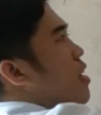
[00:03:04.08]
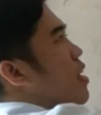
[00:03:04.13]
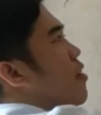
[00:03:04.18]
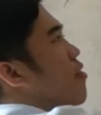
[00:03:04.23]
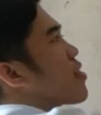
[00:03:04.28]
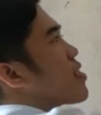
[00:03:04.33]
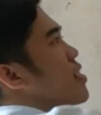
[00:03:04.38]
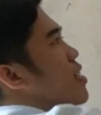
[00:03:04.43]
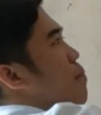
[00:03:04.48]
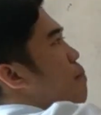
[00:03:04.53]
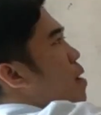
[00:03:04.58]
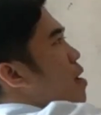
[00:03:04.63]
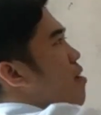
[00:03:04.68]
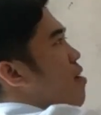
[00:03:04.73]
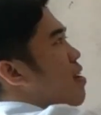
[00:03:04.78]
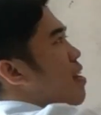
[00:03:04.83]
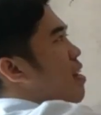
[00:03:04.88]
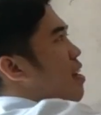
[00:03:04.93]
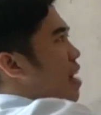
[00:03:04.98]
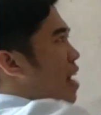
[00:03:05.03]
Here is the
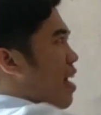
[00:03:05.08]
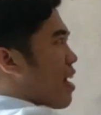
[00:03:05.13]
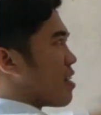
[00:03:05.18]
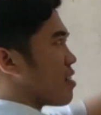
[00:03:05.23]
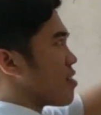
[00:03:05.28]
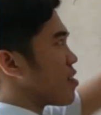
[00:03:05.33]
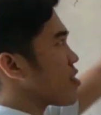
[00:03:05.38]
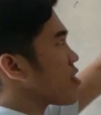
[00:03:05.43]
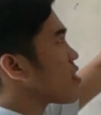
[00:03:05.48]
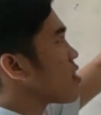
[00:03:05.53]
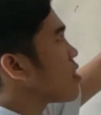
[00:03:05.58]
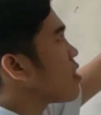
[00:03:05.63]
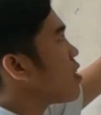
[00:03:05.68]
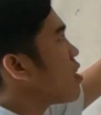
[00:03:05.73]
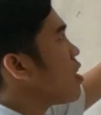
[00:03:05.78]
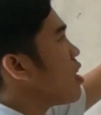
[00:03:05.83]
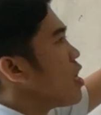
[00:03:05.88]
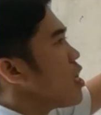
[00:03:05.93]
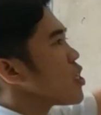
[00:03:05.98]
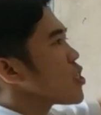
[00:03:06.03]
parallel edge.
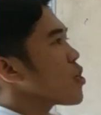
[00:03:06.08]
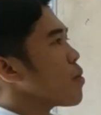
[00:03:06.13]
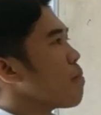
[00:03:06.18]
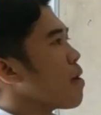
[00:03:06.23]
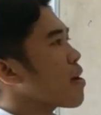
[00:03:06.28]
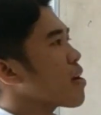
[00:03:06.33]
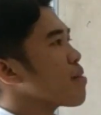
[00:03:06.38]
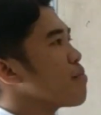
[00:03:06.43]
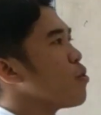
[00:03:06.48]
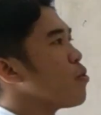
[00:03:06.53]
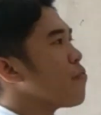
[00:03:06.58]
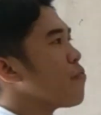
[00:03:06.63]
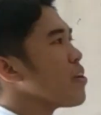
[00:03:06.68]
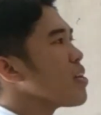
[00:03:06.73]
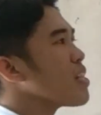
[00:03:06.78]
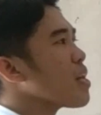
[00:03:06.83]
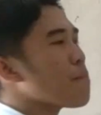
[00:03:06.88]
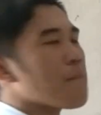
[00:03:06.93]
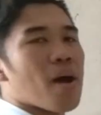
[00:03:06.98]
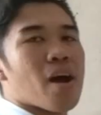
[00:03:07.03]
So by
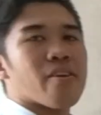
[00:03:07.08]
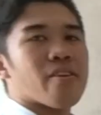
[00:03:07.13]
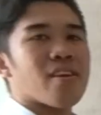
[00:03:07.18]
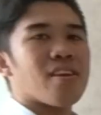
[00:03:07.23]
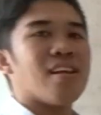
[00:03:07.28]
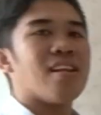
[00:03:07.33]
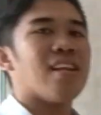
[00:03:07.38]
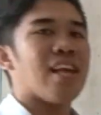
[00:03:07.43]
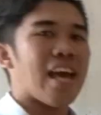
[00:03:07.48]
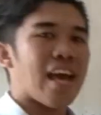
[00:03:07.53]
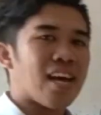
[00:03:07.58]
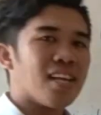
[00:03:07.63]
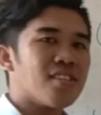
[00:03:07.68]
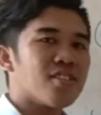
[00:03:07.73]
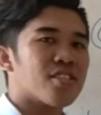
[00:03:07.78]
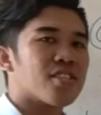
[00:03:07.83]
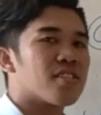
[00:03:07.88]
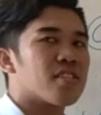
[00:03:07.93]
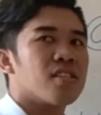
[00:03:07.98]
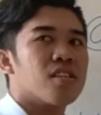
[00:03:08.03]
removing the parallel
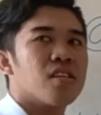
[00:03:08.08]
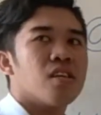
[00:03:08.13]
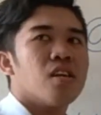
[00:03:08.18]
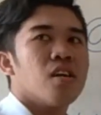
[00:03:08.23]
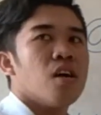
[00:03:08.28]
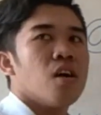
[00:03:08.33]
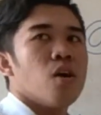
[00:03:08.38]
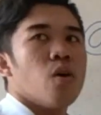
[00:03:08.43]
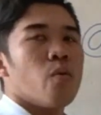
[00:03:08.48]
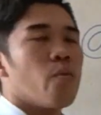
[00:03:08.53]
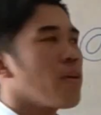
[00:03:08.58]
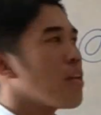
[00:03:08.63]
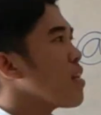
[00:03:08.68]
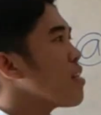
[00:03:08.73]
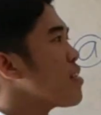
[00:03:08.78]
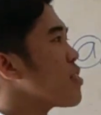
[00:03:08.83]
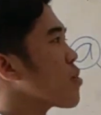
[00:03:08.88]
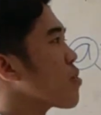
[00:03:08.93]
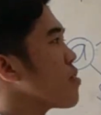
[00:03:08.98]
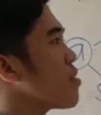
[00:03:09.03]
edge, we
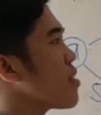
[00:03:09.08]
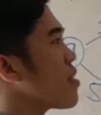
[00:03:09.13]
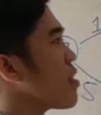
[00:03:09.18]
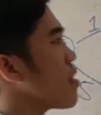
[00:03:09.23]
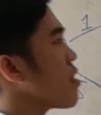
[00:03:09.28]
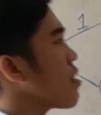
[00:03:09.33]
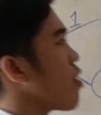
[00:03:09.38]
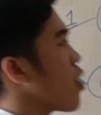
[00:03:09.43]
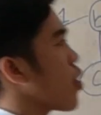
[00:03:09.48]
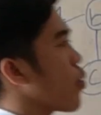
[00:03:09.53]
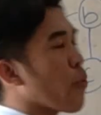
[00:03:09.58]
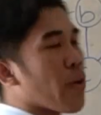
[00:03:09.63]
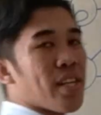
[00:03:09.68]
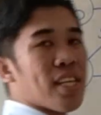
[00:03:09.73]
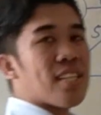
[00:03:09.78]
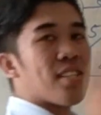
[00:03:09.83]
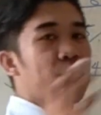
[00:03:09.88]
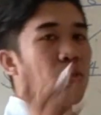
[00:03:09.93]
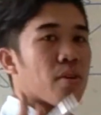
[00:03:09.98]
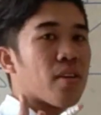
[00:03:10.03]
need to consider, or we
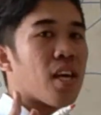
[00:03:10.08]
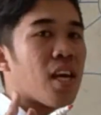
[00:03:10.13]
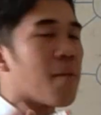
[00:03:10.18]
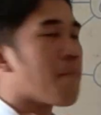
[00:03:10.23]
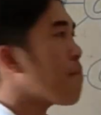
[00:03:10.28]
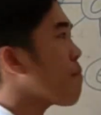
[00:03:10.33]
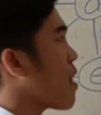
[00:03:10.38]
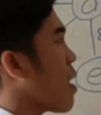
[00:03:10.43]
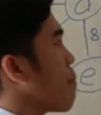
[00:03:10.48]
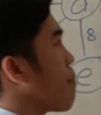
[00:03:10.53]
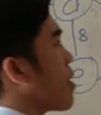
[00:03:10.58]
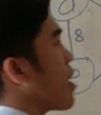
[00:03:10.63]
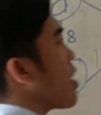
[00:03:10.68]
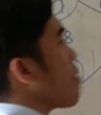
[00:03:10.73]
need to keep the